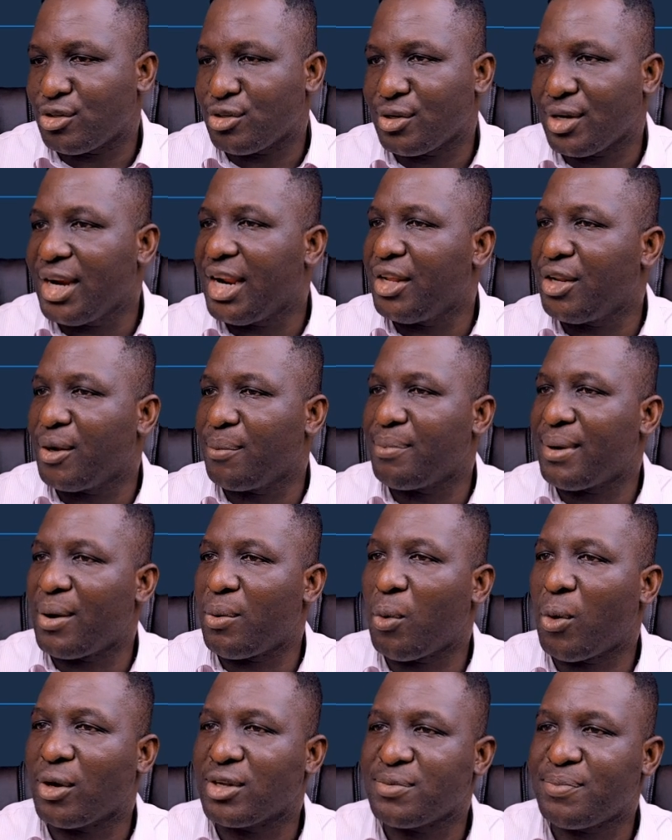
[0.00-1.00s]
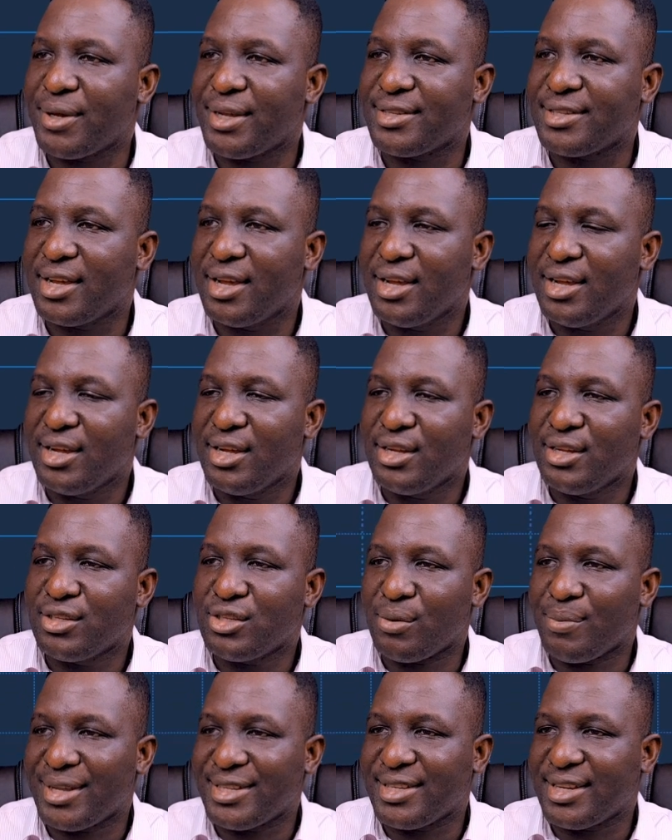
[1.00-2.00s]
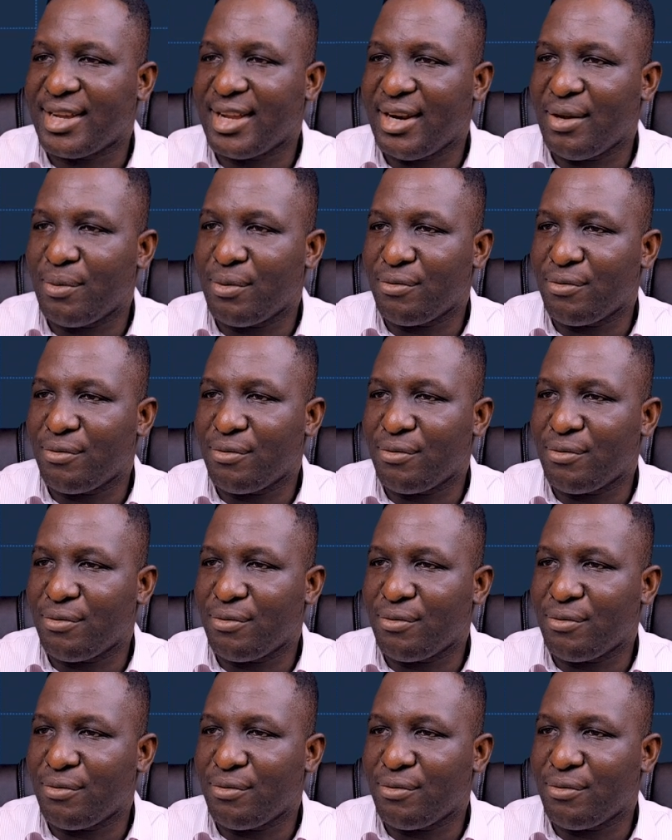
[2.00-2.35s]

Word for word: to clean up my workspace. So basically